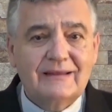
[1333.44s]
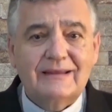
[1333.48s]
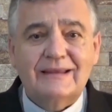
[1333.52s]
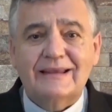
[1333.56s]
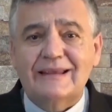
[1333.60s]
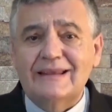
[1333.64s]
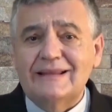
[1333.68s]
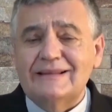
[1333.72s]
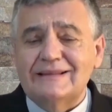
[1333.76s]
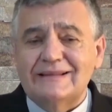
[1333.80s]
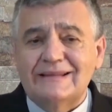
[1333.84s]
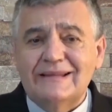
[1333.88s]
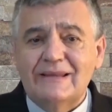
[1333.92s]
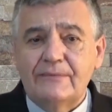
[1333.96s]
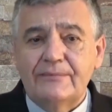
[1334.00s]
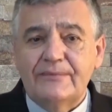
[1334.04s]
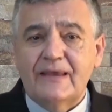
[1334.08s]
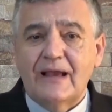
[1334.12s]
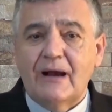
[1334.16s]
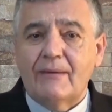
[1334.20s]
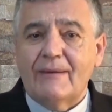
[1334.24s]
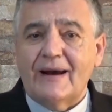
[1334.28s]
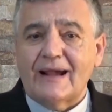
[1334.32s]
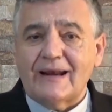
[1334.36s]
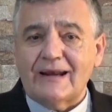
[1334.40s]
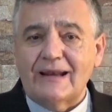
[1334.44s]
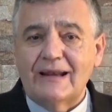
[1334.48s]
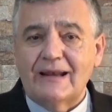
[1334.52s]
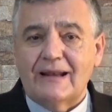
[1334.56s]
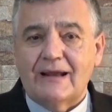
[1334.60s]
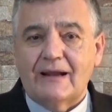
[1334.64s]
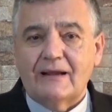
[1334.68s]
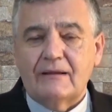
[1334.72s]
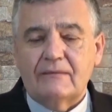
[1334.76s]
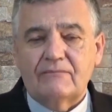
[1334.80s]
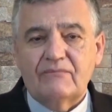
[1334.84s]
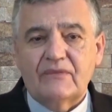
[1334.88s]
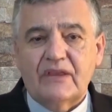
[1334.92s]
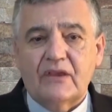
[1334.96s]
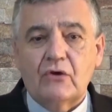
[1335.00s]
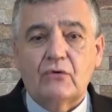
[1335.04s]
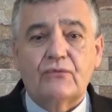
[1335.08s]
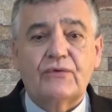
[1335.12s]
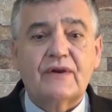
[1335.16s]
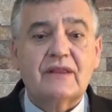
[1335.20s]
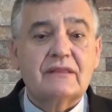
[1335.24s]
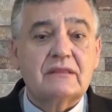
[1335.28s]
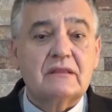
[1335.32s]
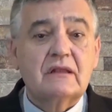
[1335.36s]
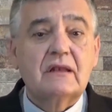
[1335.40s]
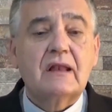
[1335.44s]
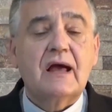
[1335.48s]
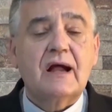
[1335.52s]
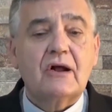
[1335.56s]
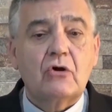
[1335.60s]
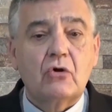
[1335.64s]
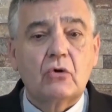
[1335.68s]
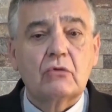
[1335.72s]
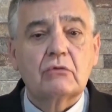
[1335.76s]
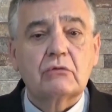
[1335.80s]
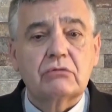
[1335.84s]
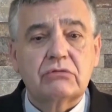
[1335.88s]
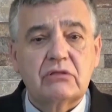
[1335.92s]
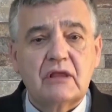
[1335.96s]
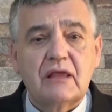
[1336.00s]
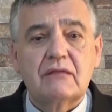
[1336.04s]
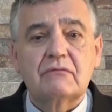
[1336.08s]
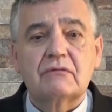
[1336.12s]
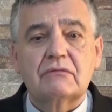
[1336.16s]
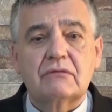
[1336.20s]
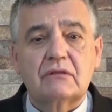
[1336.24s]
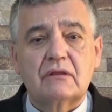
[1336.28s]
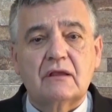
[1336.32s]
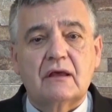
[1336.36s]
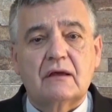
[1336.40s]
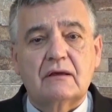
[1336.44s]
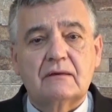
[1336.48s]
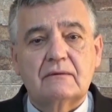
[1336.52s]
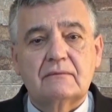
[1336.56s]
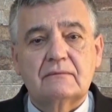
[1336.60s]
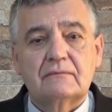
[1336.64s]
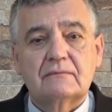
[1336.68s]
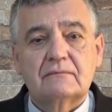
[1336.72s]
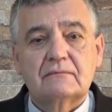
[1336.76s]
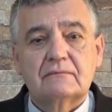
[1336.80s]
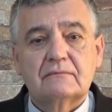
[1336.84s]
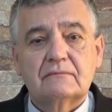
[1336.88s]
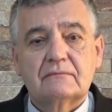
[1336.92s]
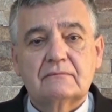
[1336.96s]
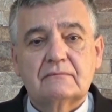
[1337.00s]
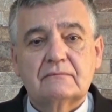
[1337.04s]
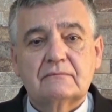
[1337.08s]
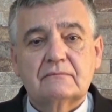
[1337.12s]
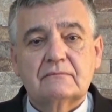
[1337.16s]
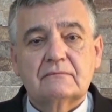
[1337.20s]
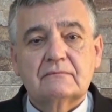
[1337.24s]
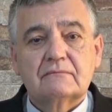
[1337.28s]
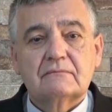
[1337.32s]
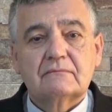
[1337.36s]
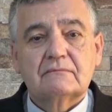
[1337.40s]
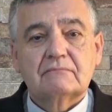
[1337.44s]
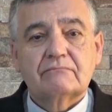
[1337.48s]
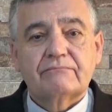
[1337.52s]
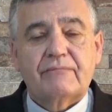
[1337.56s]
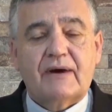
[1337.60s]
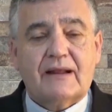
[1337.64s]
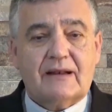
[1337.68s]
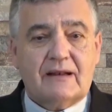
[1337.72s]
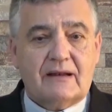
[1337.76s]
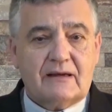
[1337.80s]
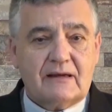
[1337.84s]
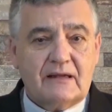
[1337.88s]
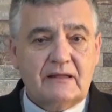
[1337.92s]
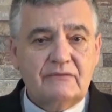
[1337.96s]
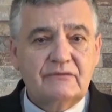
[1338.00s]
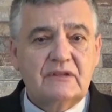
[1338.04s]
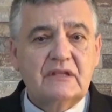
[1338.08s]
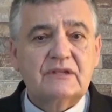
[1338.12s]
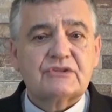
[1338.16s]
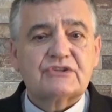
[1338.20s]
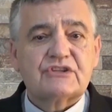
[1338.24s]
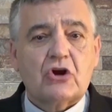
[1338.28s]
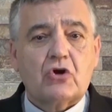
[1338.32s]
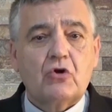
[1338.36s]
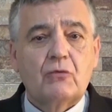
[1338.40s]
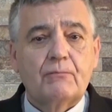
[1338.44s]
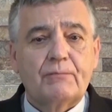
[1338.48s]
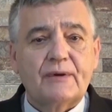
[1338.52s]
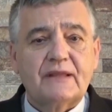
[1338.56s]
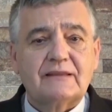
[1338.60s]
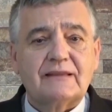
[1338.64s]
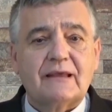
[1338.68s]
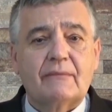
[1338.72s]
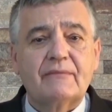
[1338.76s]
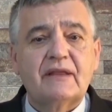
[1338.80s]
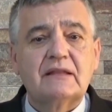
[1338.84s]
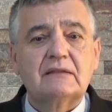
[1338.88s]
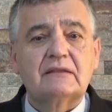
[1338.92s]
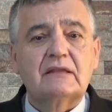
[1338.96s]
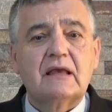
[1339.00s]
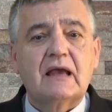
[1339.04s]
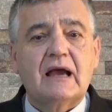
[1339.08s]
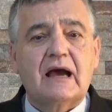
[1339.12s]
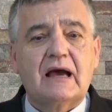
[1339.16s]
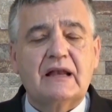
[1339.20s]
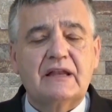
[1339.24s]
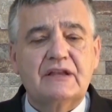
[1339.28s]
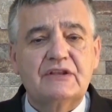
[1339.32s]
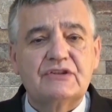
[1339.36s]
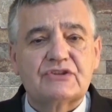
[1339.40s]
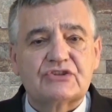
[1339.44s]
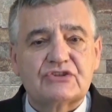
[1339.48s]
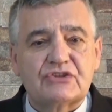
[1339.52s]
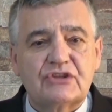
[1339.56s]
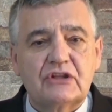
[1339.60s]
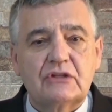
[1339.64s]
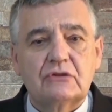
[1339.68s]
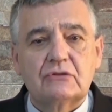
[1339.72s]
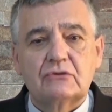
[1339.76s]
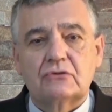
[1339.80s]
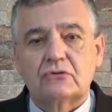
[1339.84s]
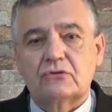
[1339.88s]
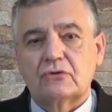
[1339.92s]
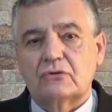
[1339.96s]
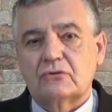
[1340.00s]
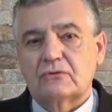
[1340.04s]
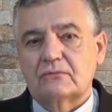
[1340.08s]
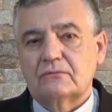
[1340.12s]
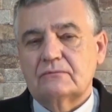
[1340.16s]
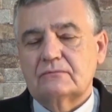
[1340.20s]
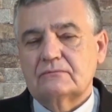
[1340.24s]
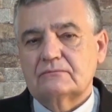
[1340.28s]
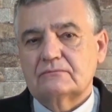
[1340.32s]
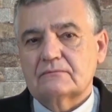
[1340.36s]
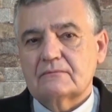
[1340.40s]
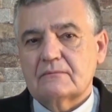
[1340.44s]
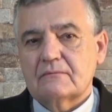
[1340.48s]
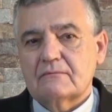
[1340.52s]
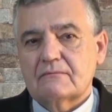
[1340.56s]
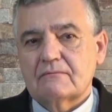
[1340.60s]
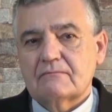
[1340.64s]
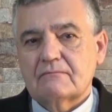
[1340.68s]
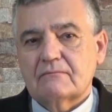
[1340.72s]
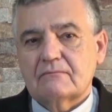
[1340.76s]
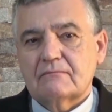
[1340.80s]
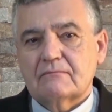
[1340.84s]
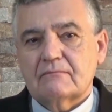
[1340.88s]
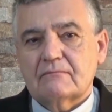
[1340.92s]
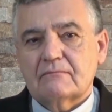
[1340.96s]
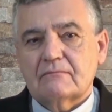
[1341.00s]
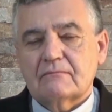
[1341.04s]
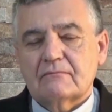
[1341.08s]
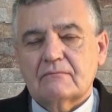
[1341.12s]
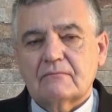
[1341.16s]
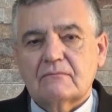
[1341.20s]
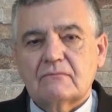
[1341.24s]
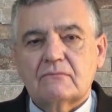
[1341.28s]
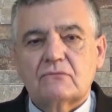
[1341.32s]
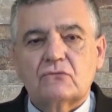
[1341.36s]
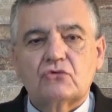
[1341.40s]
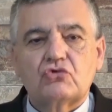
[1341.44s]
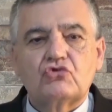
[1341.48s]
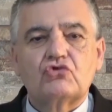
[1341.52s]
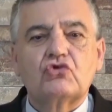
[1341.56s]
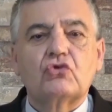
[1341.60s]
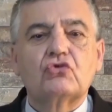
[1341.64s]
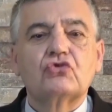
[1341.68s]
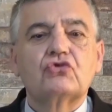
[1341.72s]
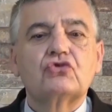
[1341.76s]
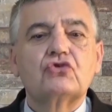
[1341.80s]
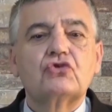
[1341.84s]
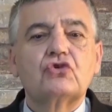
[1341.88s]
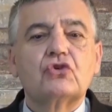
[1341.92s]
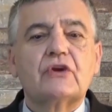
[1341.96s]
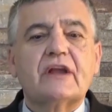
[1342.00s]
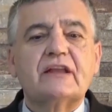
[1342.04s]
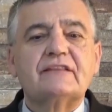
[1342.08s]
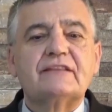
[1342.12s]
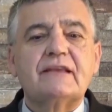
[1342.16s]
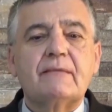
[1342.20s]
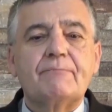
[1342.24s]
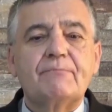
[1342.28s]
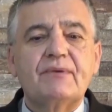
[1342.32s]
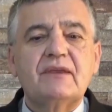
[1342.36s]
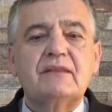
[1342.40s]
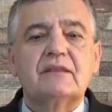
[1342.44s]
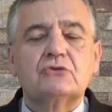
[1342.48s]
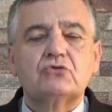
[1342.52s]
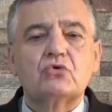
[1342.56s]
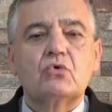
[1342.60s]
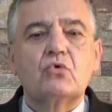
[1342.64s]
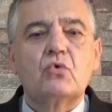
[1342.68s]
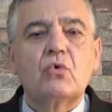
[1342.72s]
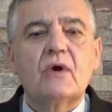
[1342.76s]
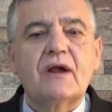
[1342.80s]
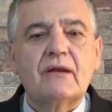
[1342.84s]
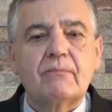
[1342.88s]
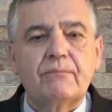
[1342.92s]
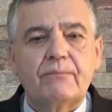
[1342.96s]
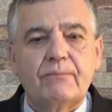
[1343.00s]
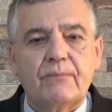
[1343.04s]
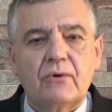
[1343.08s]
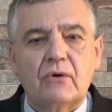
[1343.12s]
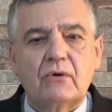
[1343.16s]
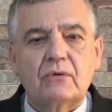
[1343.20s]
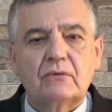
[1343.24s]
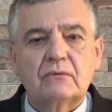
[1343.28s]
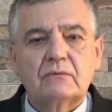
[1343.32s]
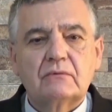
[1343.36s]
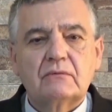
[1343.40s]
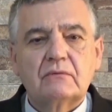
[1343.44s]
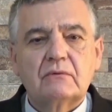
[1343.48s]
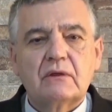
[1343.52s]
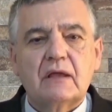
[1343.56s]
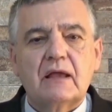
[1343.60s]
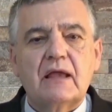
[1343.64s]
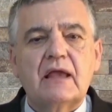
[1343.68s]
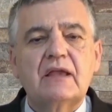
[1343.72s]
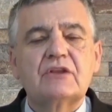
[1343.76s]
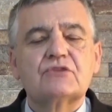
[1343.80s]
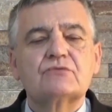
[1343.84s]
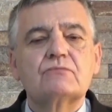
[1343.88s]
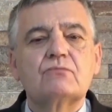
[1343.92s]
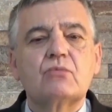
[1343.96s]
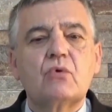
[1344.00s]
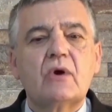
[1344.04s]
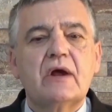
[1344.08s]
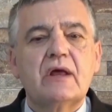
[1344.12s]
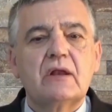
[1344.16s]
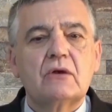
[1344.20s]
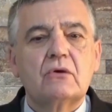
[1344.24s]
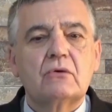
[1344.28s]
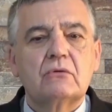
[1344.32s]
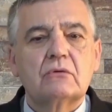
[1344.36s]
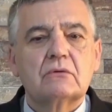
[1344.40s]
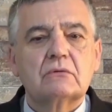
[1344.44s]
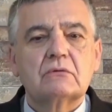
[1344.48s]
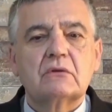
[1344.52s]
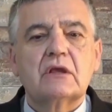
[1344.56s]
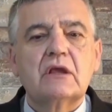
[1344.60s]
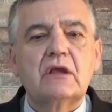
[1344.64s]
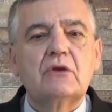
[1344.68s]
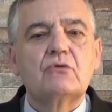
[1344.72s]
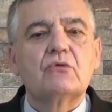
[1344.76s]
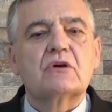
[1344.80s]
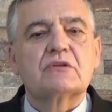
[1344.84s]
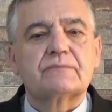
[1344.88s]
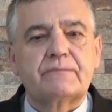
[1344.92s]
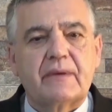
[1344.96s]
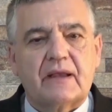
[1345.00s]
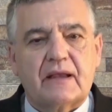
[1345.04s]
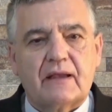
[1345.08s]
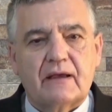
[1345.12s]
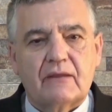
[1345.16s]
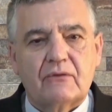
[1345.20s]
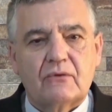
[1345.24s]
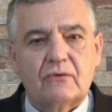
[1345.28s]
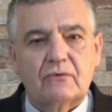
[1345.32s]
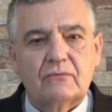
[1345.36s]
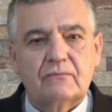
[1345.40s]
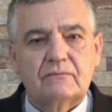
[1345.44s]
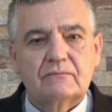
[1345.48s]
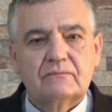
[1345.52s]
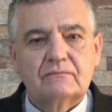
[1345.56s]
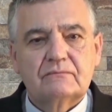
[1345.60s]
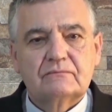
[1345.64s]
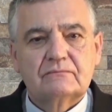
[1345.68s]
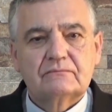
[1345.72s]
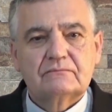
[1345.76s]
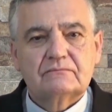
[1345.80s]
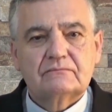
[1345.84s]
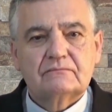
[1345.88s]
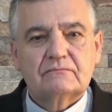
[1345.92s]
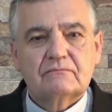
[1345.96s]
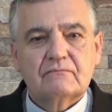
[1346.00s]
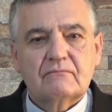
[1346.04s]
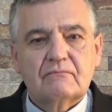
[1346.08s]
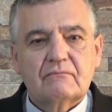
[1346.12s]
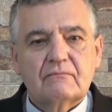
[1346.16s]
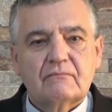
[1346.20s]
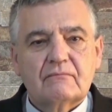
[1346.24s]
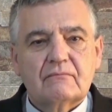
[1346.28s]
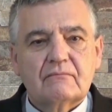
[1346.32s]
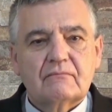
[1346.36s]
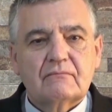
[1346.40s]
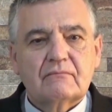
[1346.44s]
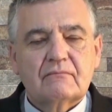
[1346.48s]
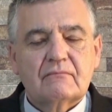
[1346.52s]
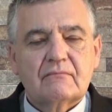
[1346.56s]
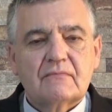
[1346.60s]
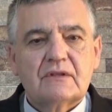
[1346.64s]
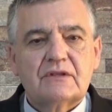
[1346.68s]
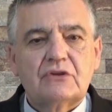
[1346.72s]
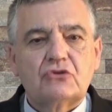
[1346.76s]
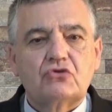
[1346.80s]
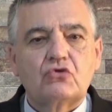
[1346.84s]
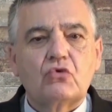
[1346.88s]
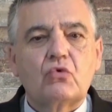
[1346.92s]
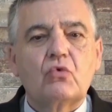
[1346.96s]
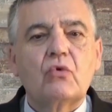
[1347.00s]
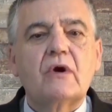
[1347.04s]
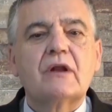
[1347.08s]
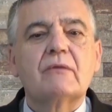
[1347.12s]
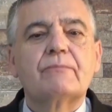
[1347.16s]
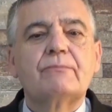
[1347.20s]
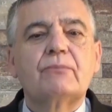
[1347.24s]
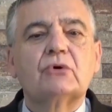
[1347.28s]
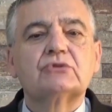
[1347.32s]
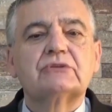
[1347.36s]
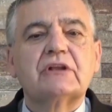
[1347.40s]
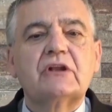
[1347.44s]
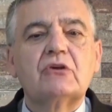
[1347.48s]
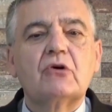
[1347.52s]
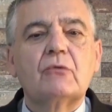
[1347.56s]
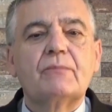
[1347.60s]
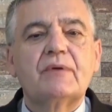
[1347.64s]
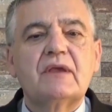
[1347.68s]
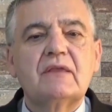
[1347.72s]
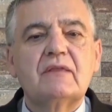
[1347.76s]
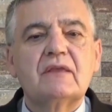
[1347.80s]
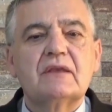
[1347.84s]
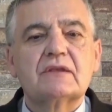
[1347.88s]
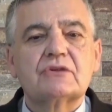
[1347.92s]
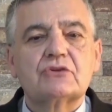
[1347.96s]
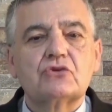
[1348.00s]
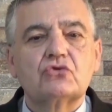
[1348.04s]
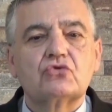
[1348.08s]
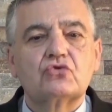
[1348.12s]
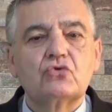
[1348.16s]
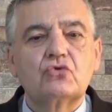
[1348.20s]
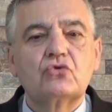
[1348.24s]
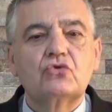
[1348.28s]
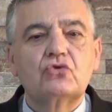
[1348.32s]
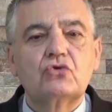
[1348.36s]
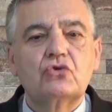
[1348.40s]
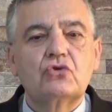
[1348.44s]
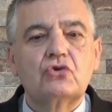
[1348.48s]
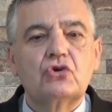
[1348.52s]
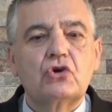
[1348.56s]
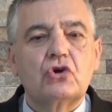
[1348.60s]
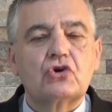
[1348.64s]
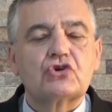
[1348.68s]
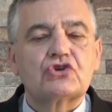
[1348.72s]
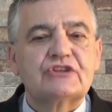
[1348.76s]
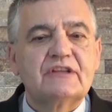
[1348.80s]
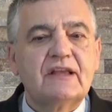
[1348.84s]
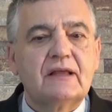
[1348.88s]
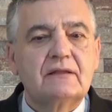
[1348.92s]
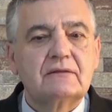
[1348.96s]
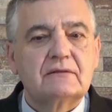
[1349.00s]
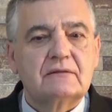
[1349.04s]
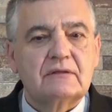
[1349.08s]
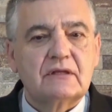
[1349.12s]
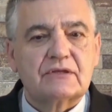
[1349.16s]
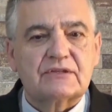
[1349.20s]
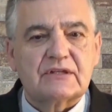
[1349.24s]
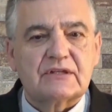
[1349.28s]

And your body asks you, if you feel so, you have the right to do it without your conscience bothering you. This is one of the more steps in the destruction of the human being. As someone capable of fighting, do not convert.